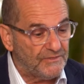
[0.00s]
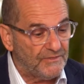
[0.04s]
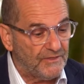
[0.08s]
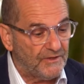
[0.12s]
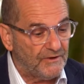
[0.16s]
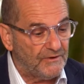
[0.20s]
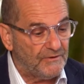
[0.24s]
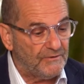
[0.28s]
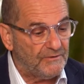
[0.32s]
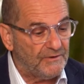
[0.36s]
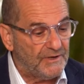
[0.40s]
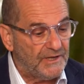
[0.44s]

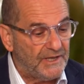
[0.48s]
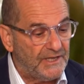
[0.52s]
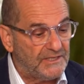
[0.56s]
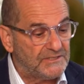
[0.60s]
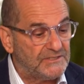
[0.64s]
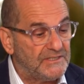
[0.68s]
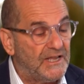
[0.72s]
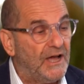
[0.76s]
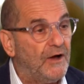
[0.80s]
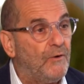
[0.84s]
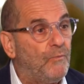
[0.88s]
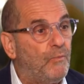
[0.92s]
though, is
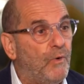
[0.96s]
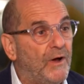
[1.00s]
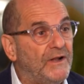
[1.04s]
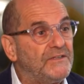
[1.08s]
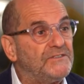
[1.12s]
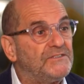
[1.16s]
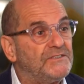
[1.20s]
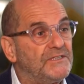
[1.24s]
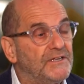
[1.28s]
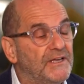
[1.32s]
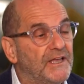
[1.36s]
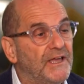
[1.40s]
now
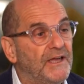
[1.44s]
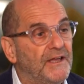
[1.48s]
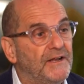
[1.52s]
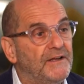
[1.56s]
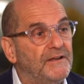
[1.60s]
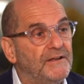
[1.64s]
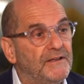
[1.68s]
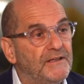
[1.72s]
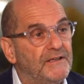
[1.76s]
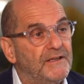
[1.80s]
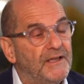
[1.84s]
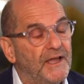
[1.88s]
once
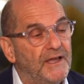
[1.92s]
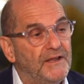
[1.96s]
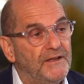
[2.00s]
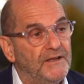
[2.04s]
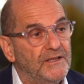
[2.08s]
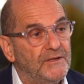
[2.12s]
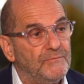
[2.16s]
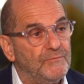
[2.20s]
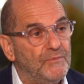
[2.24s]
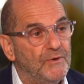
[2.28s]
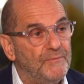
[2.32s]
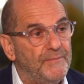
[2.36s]
again
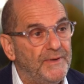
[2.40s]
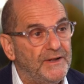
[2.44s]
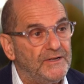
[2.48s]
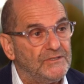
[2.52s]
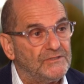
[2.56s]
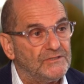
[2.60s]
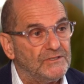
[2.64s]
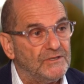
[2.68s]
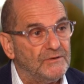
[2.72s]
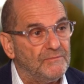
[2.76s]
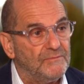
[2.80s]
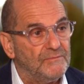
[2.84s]
gaining
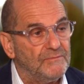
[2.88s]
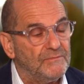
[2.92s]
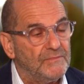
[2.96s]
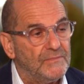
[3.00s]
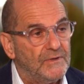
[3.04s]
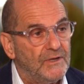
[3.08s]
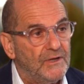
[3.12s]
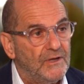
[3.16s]
momentum.